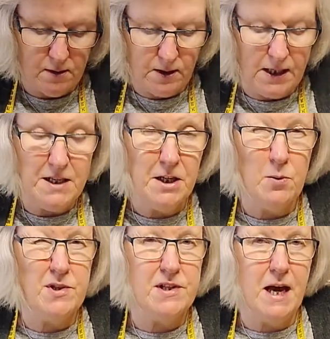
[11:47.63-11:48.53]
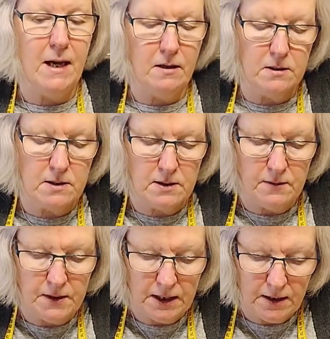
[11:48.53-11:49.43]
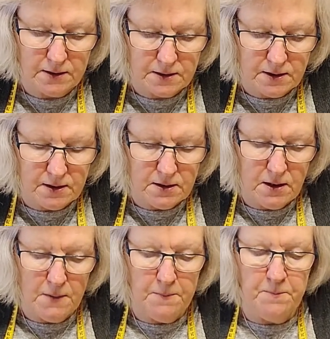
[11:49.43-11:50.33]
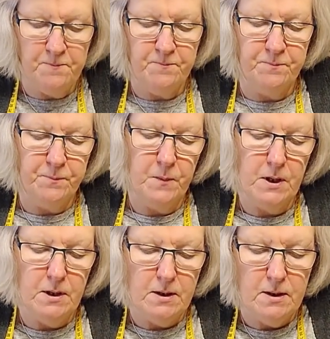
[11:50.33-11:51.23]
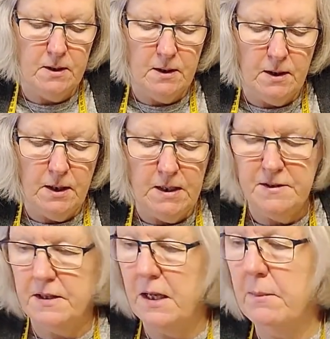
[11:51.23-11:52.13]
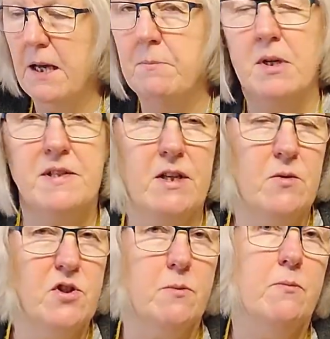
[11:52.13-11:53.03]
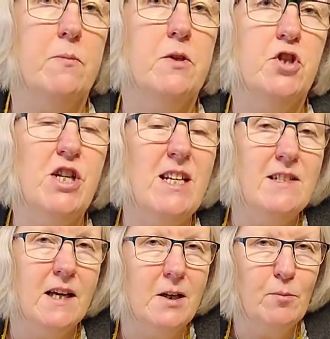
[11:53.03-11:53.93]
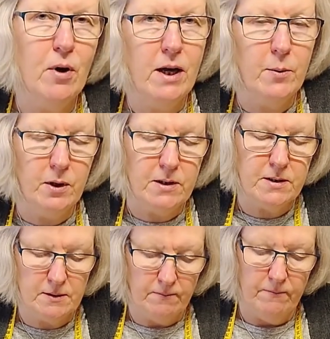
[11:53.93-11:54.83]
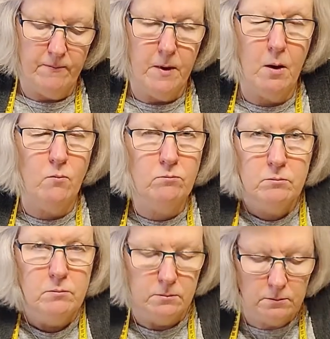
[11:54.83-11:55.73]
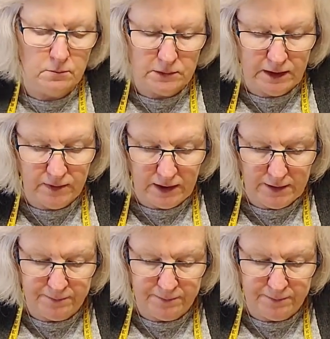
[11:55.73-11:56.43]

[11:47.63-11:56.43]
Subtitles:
keto snacks and things, and yesterday made myself some cheesecake brownies. Lovely.